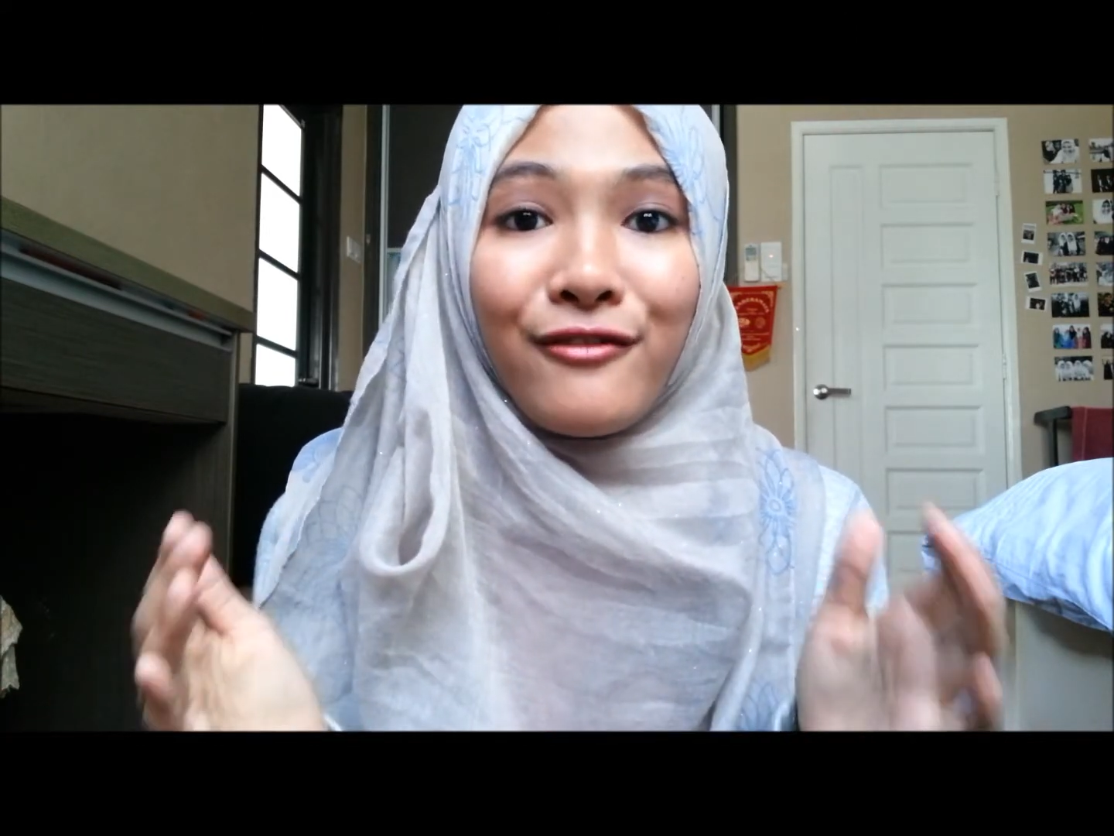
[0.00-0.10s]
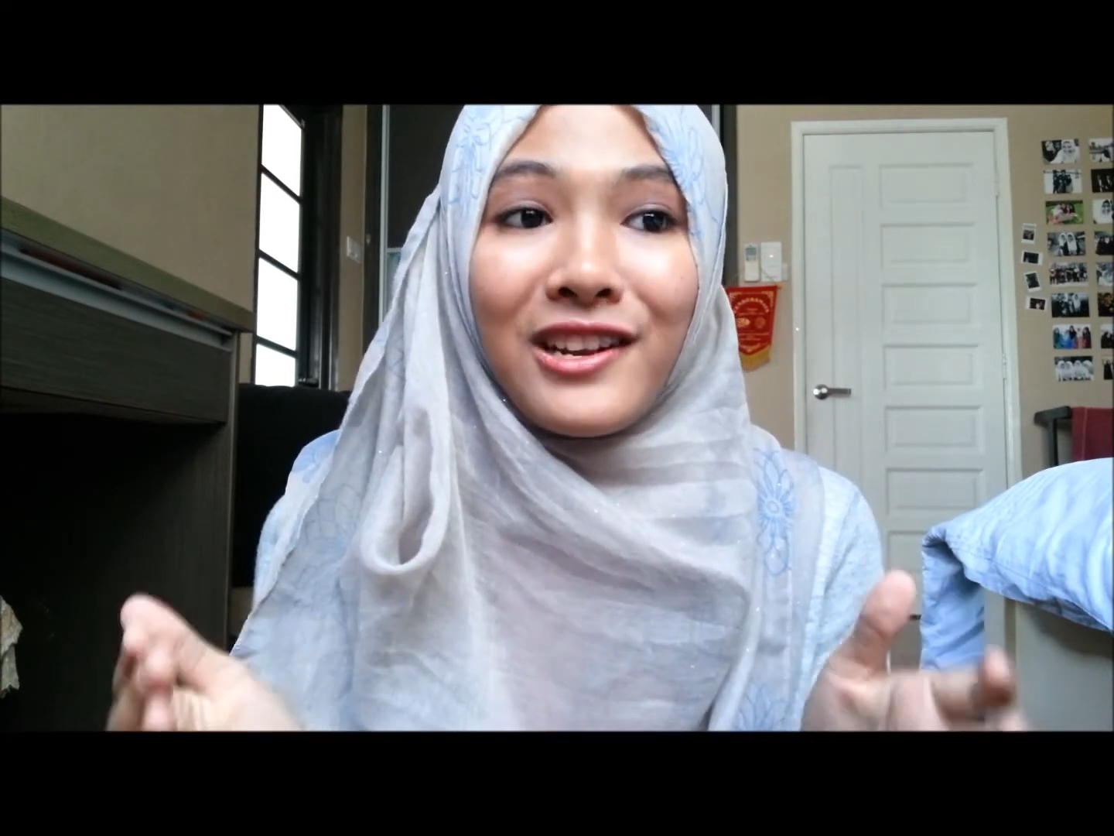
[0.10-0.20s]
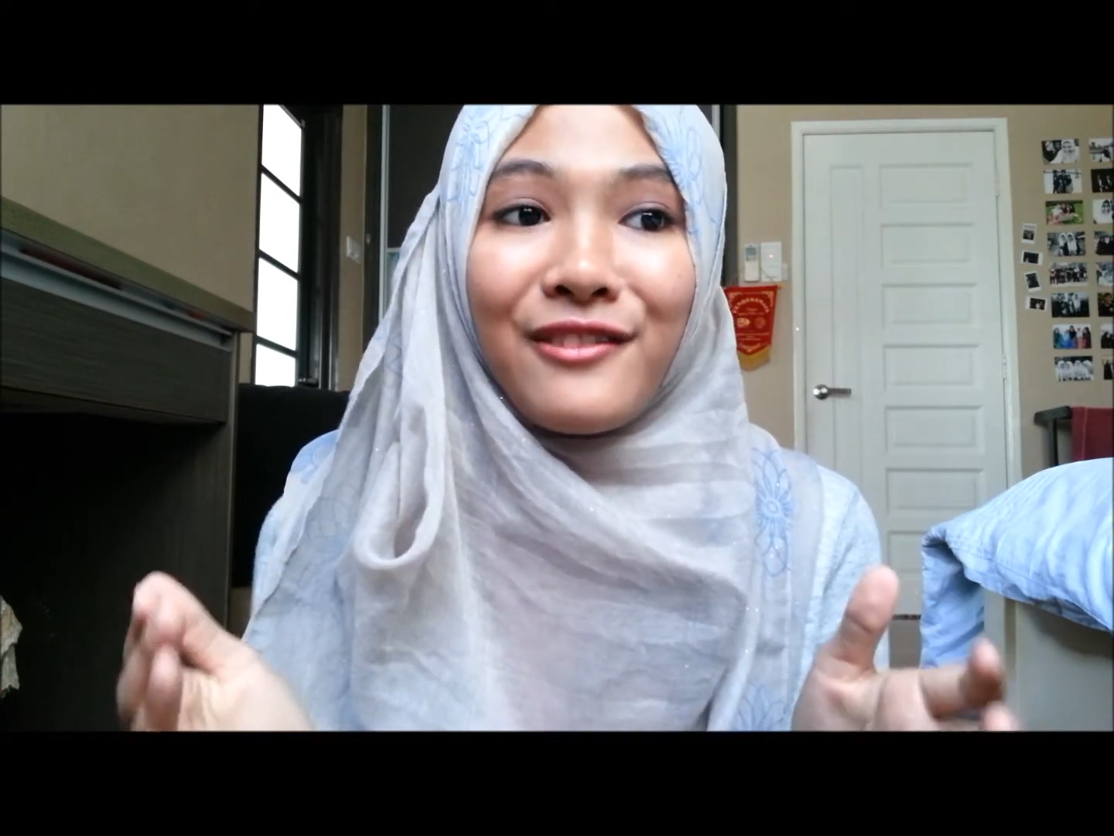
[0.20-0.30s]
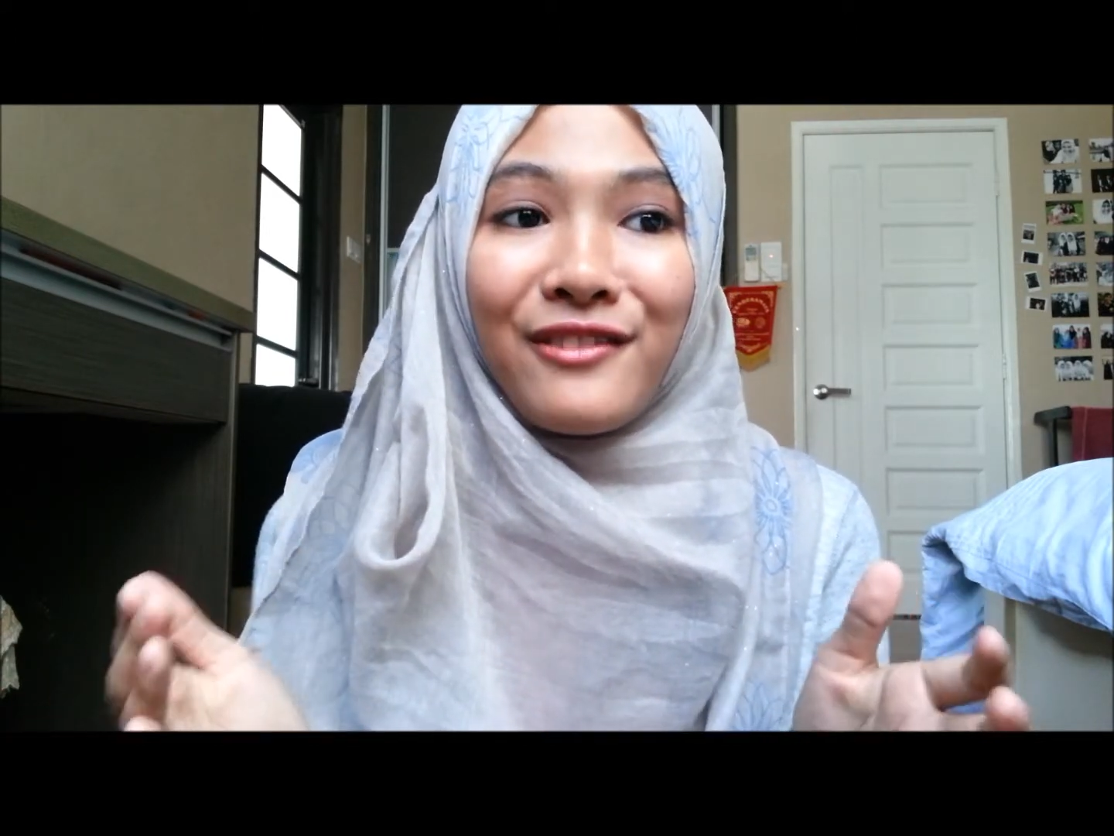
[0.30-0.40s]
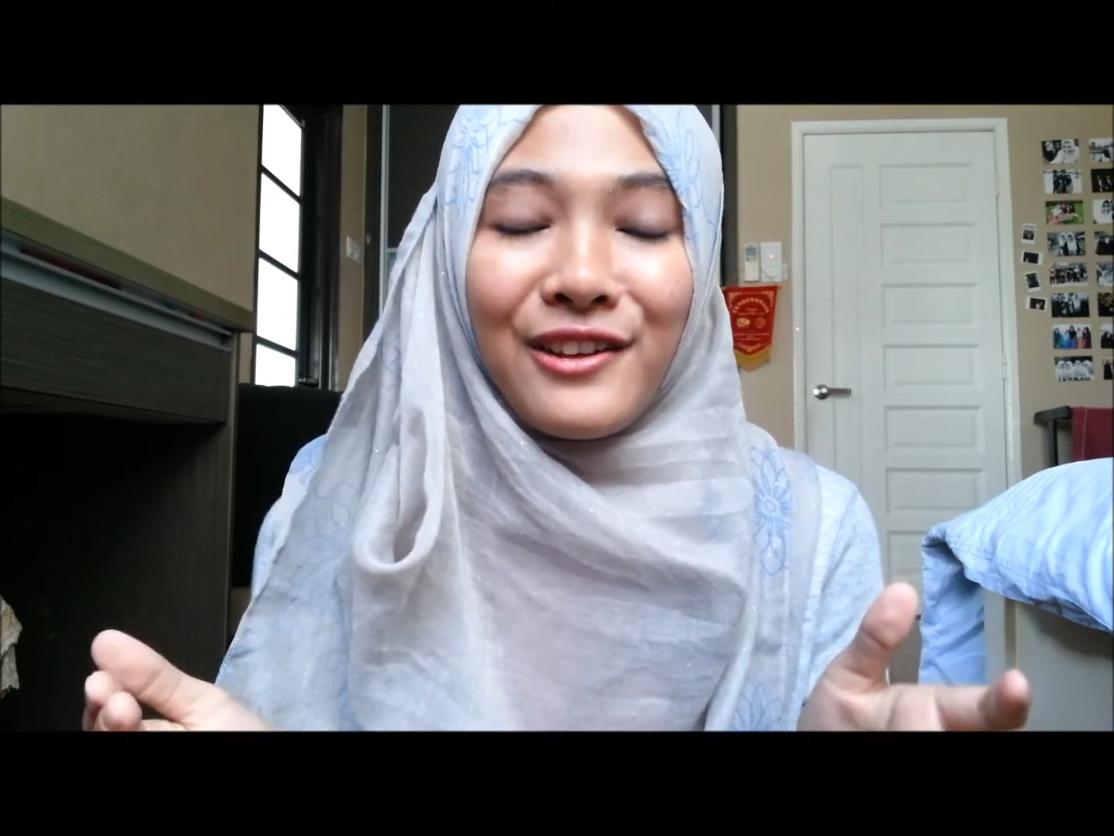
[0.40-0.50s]

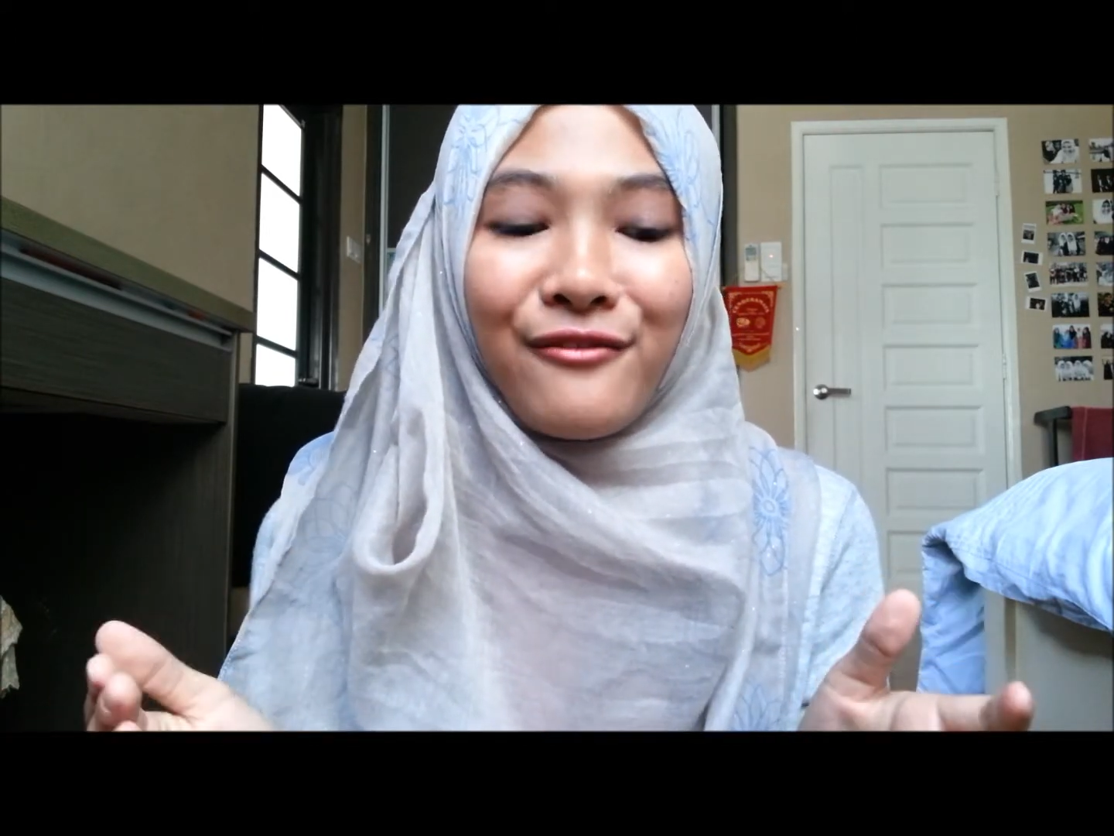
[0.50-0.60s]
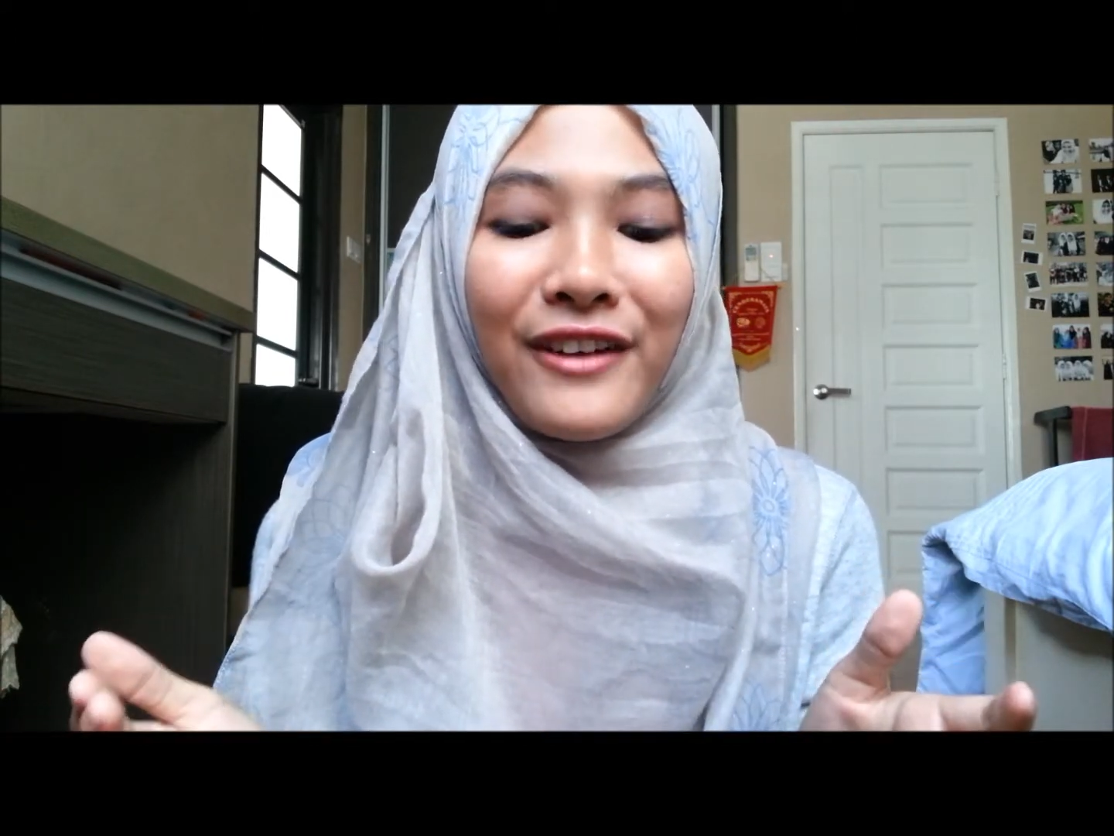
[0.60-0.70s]
really, really